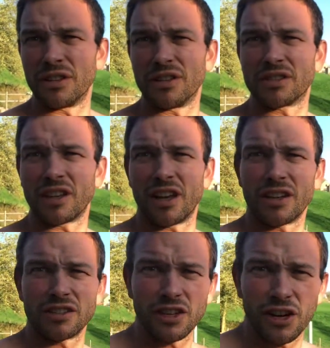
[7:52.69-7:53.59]
It's
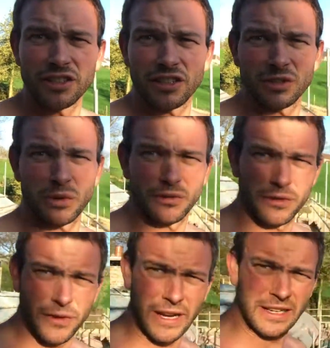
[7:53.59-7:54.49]
because hindsight's a
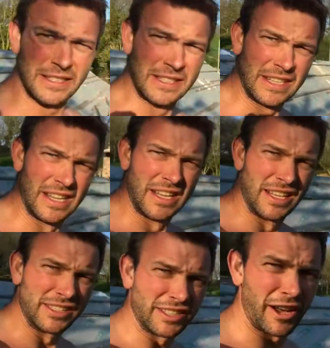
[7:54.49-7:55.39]
wonderful thing.
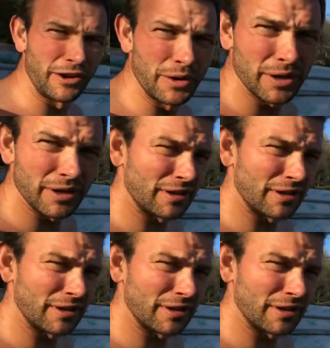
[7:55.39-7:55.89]
So